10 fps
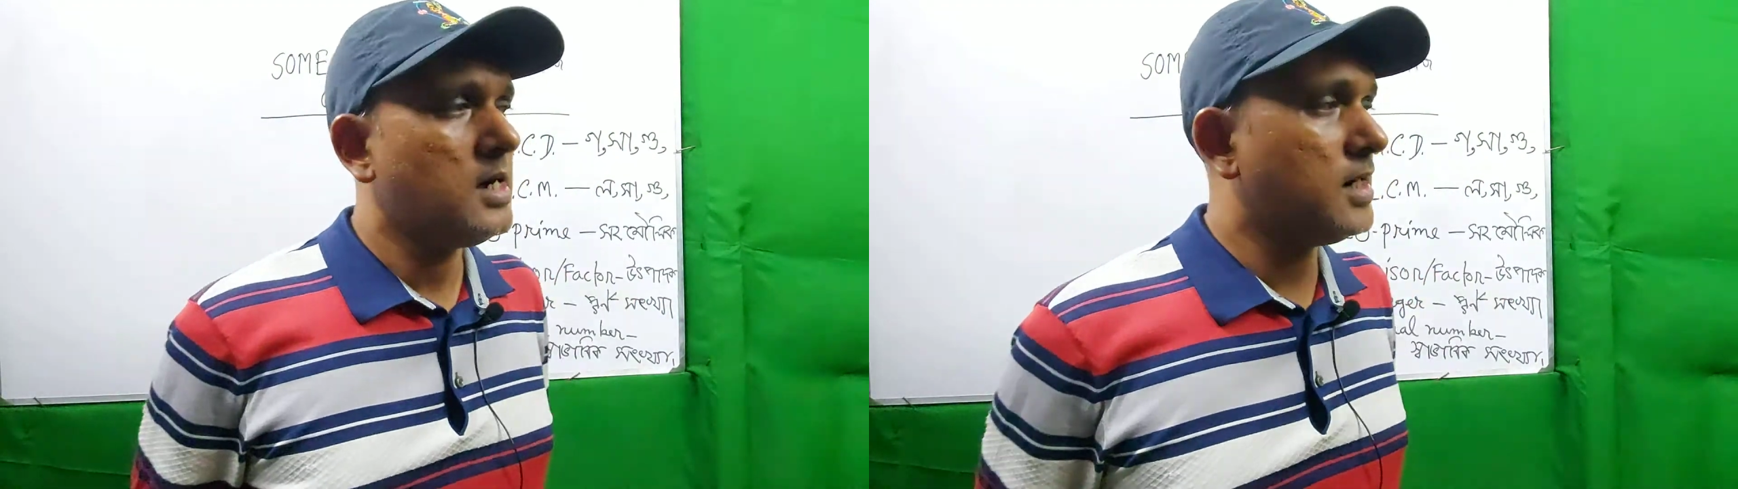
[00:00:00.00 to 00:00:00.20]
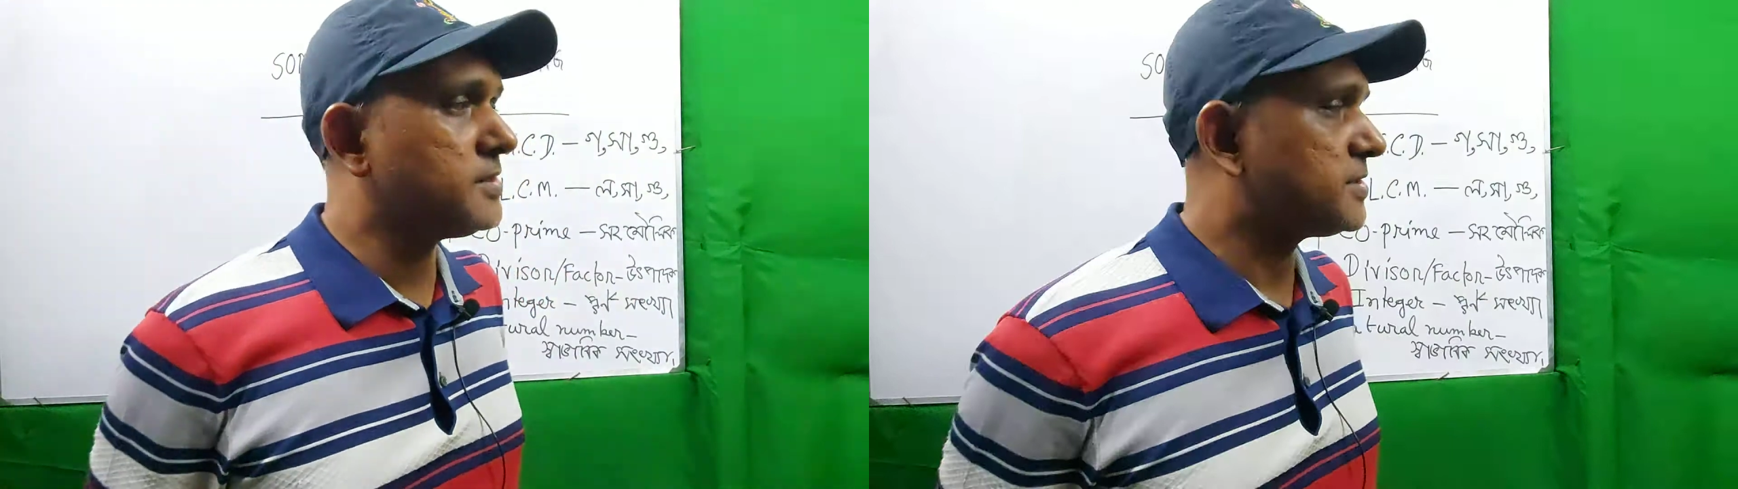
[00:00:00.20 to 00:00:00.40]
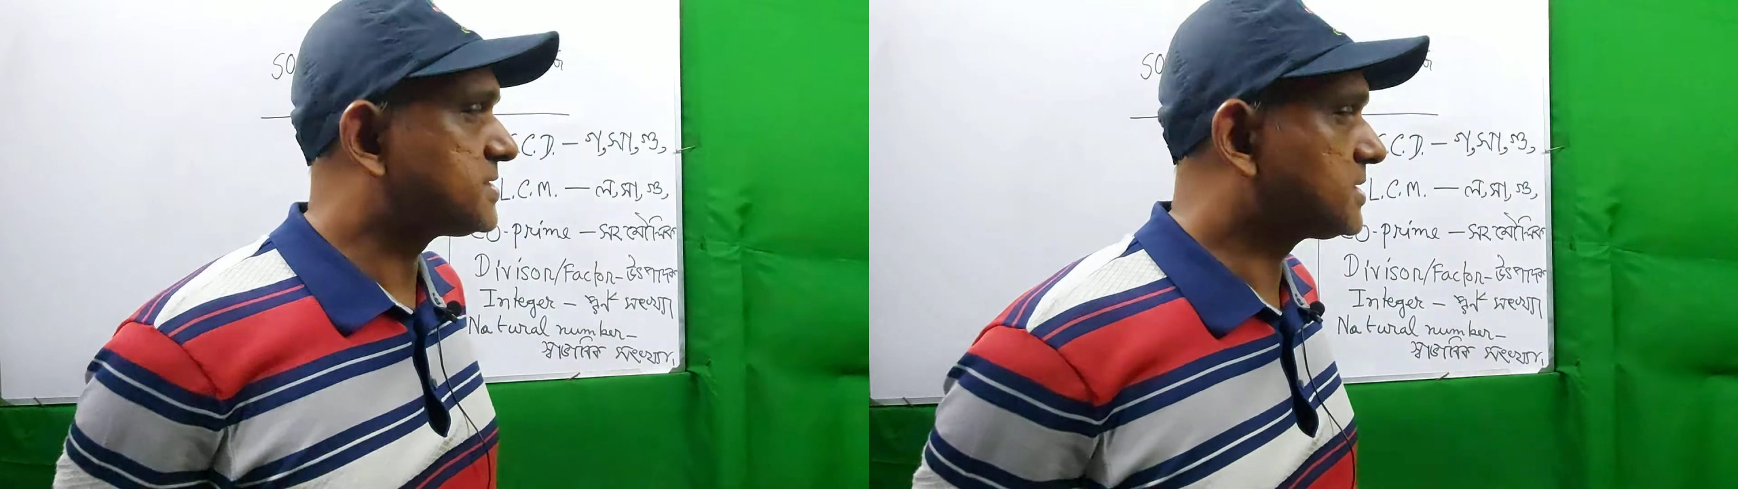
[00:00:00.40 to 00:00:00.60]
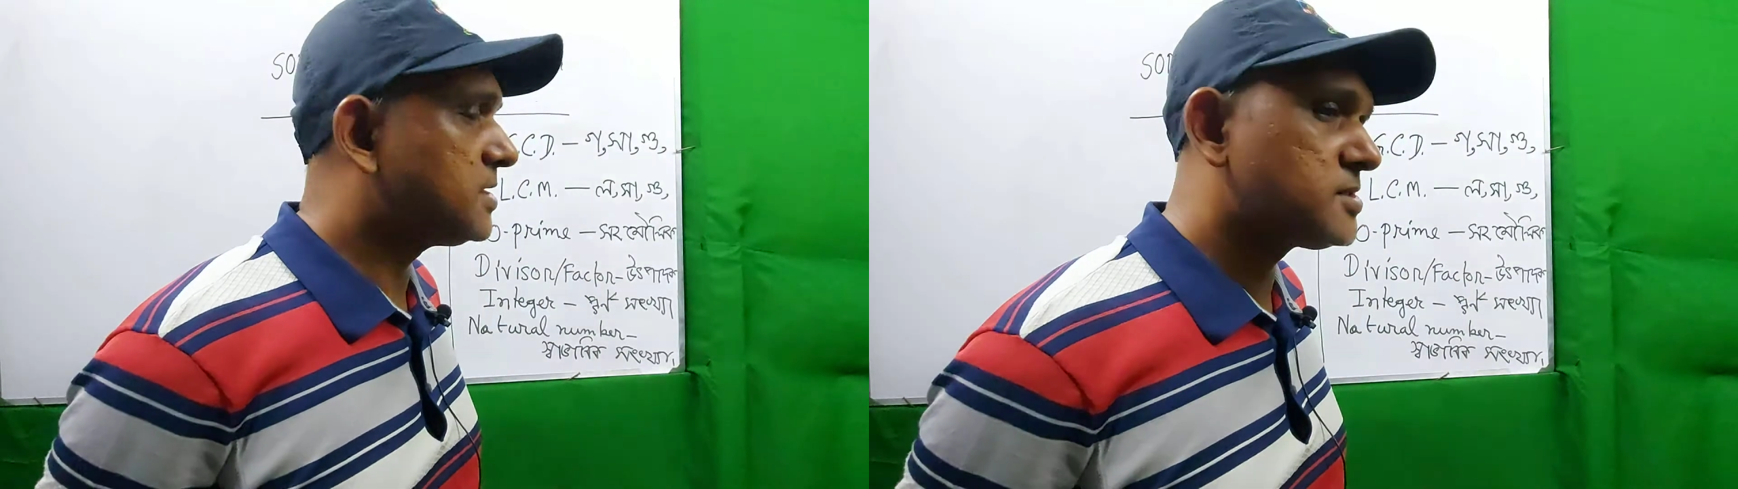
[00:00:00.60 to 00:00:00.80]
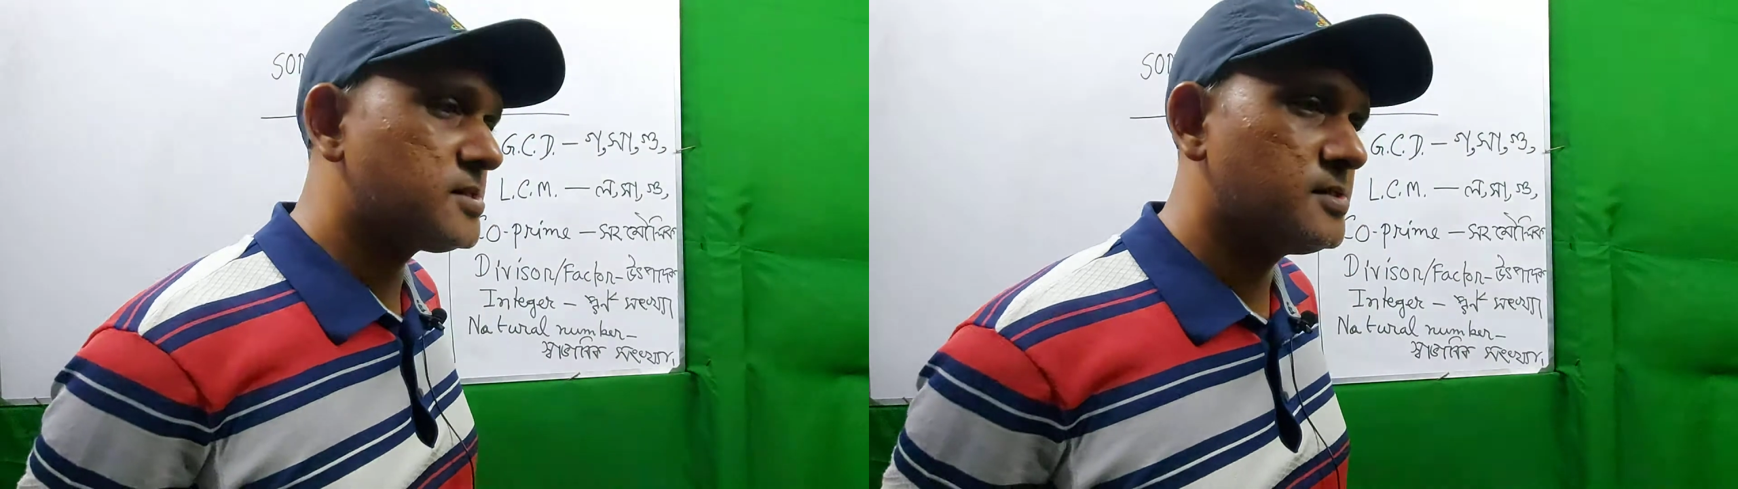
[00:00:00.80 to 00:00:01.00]

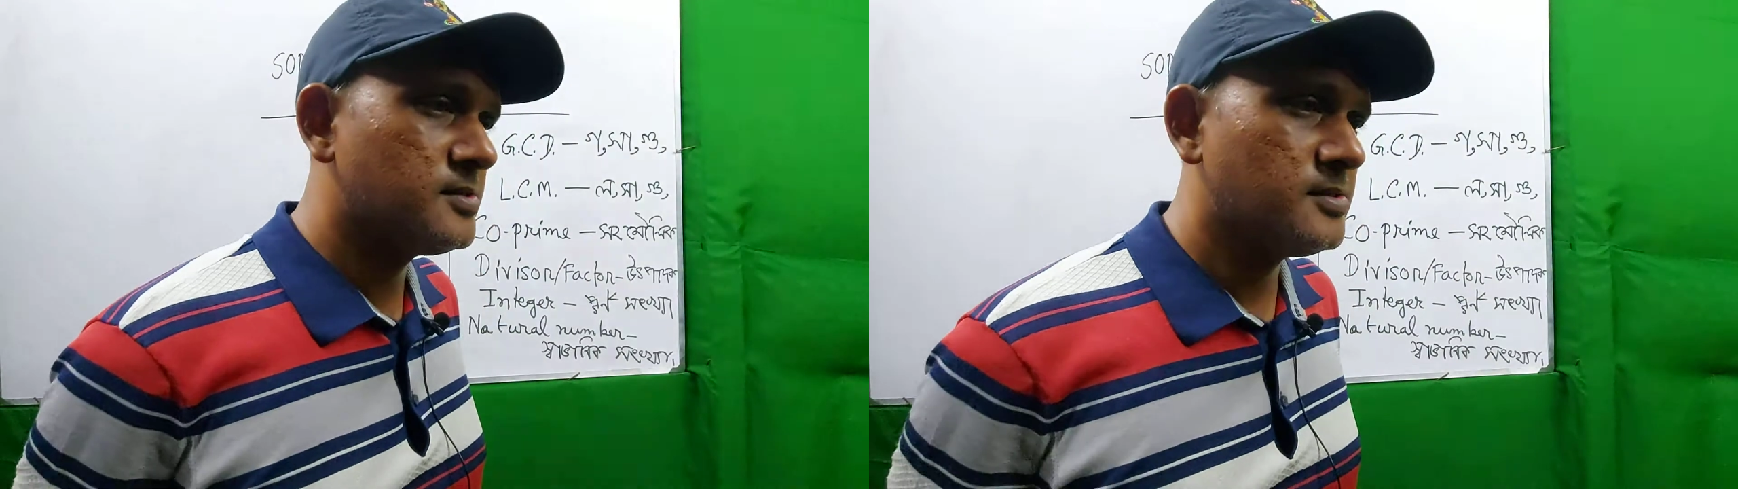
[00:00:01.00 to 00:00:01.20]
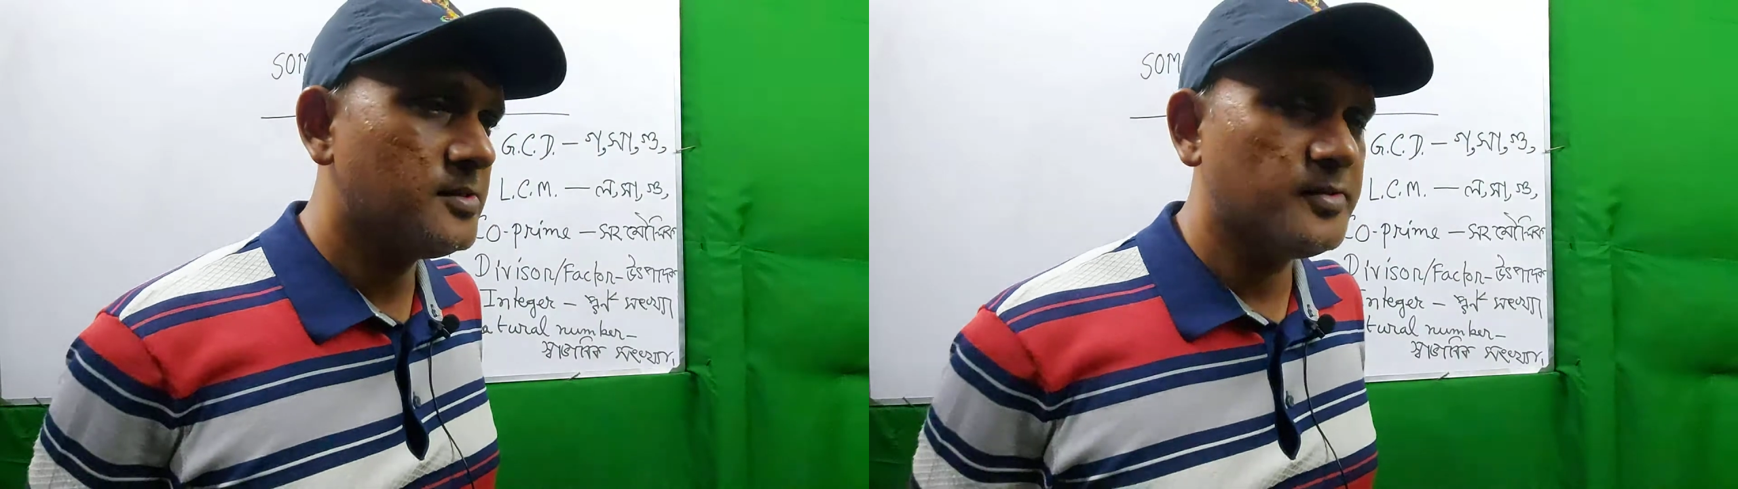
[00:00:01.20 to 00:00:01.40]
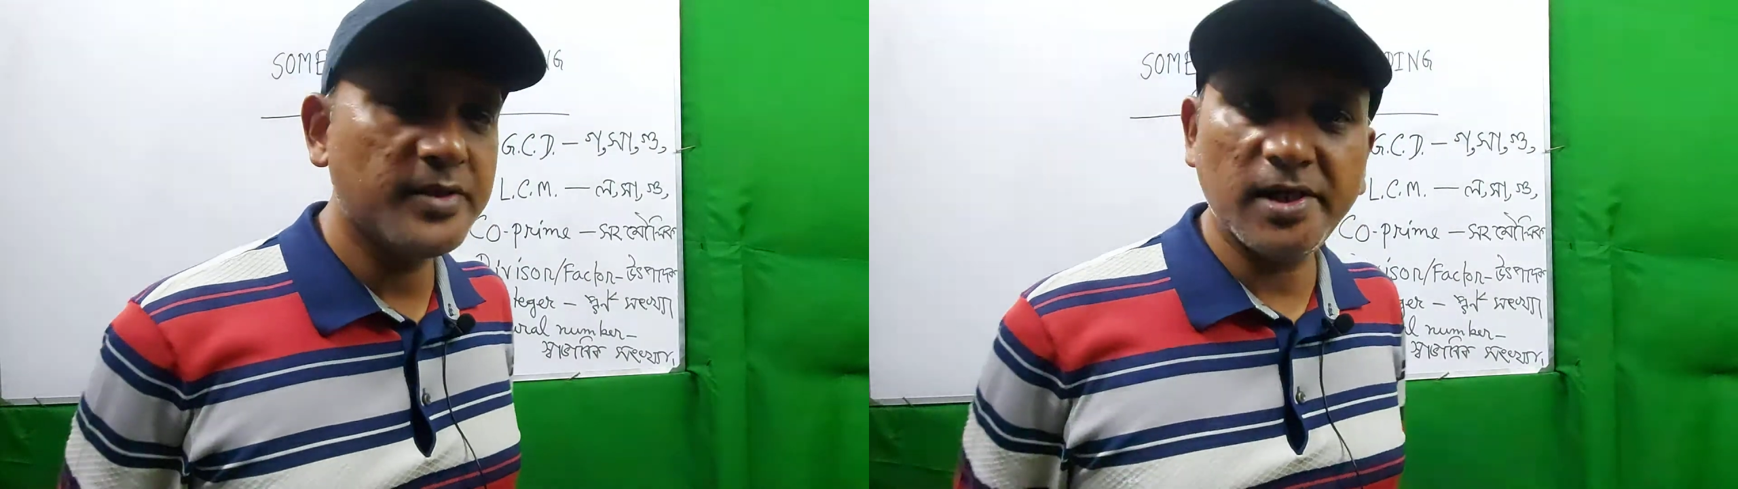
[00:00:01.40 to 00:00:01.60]
understand the